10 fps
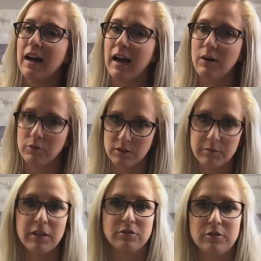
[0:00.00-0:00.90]
I want some
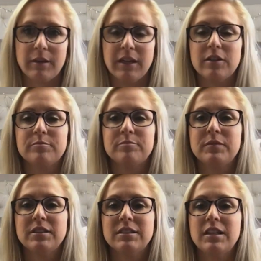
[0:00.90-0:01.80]
texture in my hair.
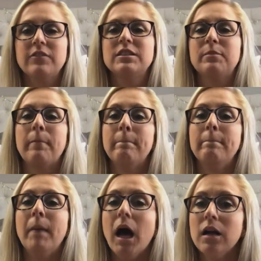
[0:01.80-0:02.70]
This stuff
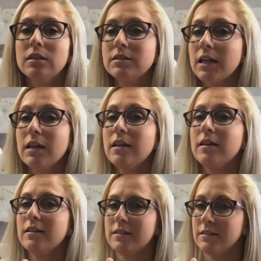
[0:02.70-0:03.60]
smells
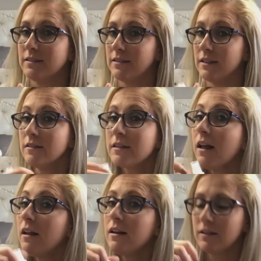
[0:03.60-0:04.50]
so
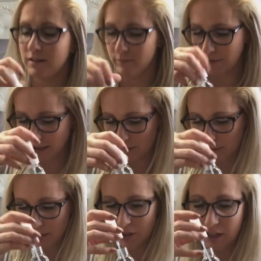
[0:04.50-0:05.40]
good. It smells like the
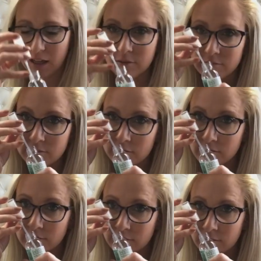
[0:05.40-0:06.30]
beach, Kiki.
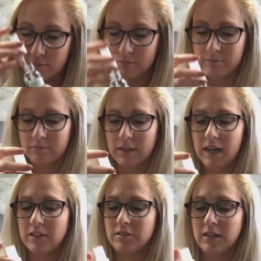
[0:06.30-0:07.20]

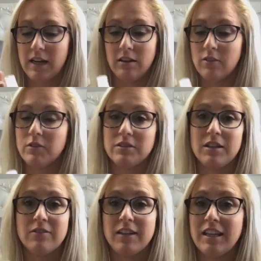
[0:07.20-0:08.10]
I love this
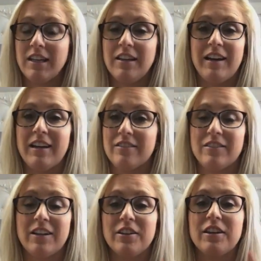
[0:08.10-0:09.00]
stuff. Like, I don't
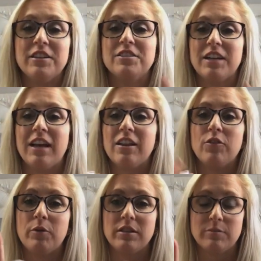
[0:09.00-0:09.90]
even care. I
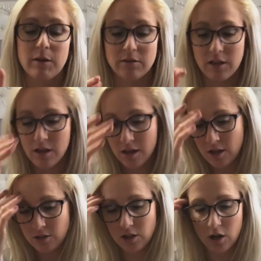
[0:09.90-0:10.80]
love the way it smells.
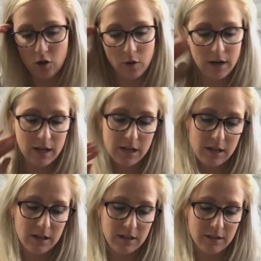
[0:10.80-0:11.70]
So
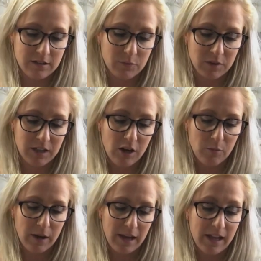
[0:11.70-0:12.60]
it is with
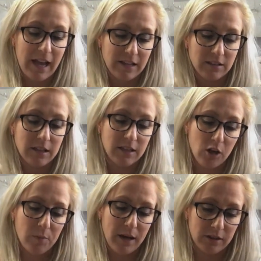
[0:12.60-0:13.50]
kelp. It has
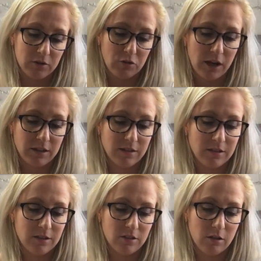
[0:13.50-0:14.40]
kelp extract and
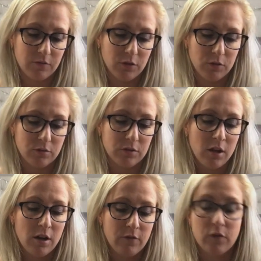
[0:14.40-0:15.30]
sea salt infused
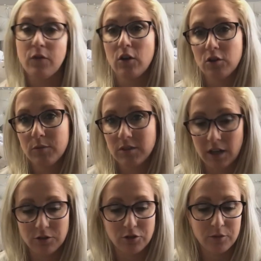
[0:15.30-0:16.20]
for volume and
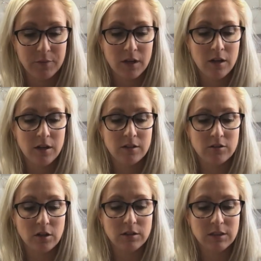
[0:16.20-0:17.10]
texture.
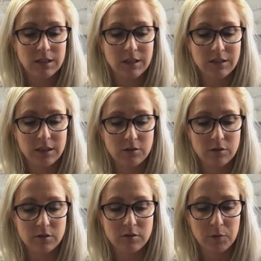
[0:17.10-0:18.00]
Salt and Sea
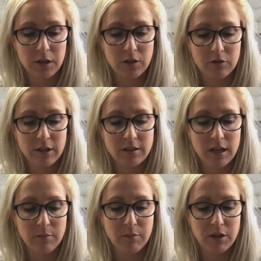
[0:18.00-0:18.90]
Texturizing Spray creates
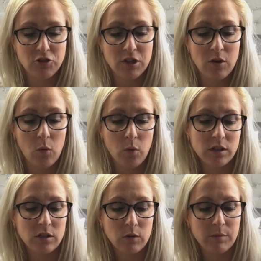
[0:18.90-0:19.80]
a beachy,
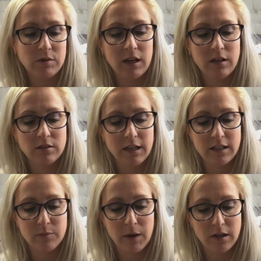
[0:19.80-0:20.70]
windswept styles and
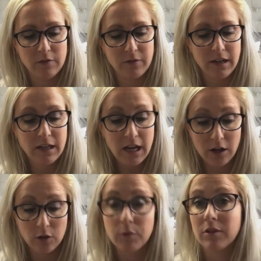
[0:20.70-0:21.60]
adds body to fine
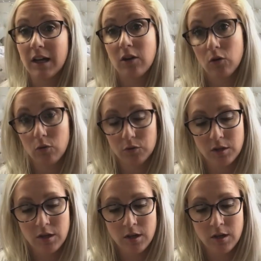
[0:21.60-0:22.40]
hair with light hold.